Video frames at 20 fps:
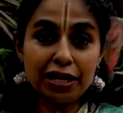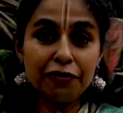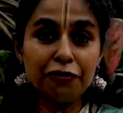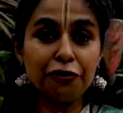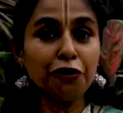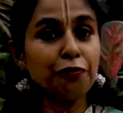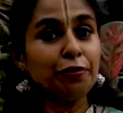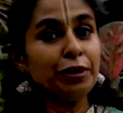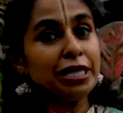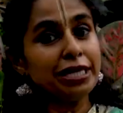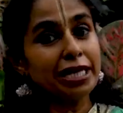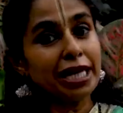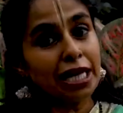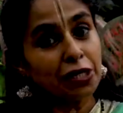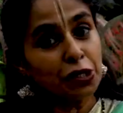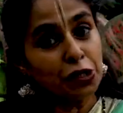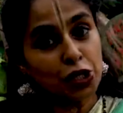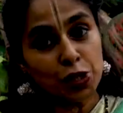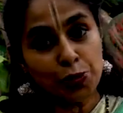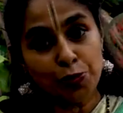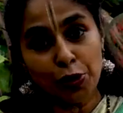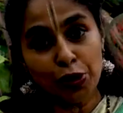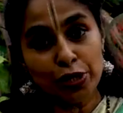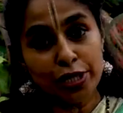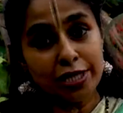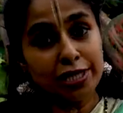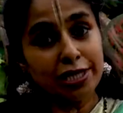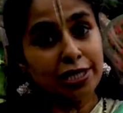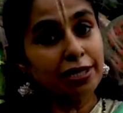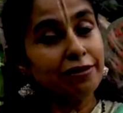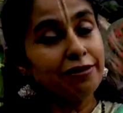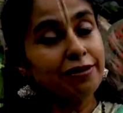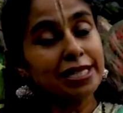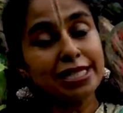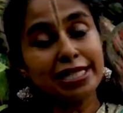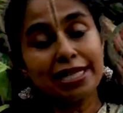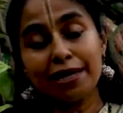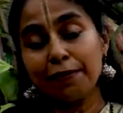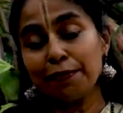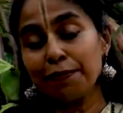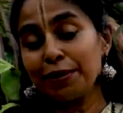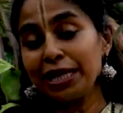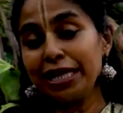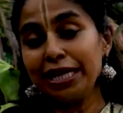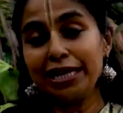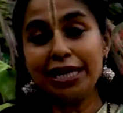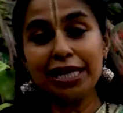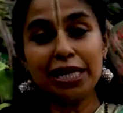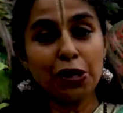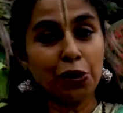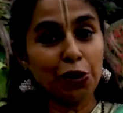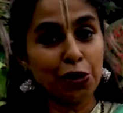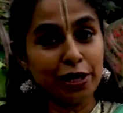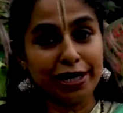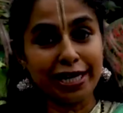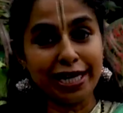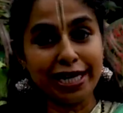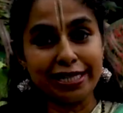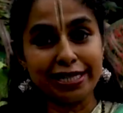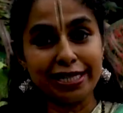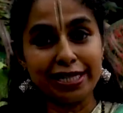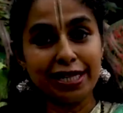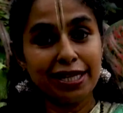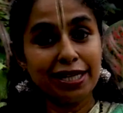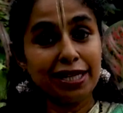If you've been diagnosed positive, it's completely all right.